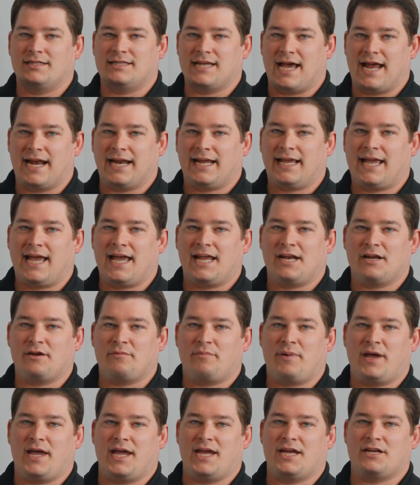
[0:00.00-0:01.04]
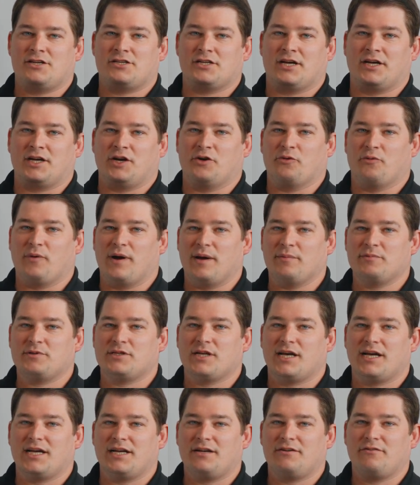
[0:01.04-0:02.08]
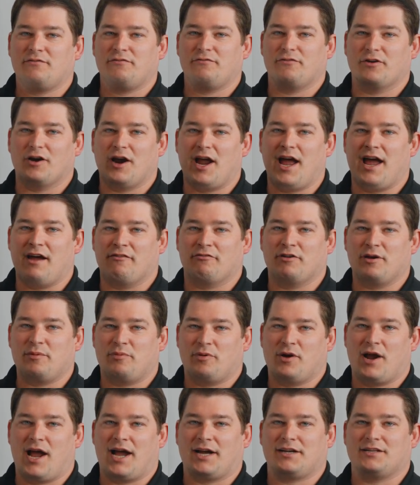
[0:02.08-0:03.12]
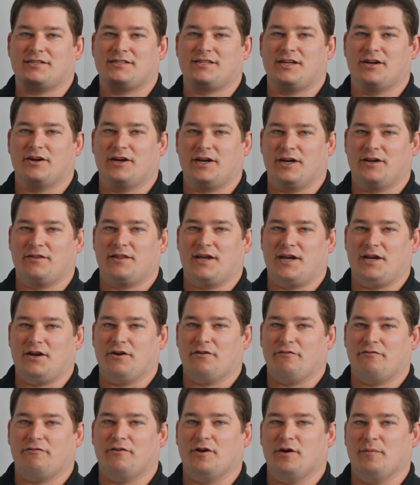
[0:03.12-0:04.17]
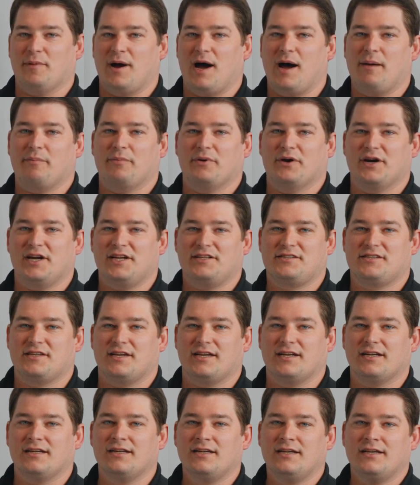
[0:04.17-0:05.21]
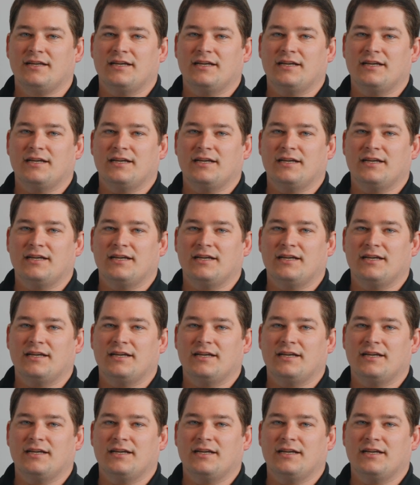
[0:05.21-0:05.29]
dedicated page on your website for every practice area that your firm operates in.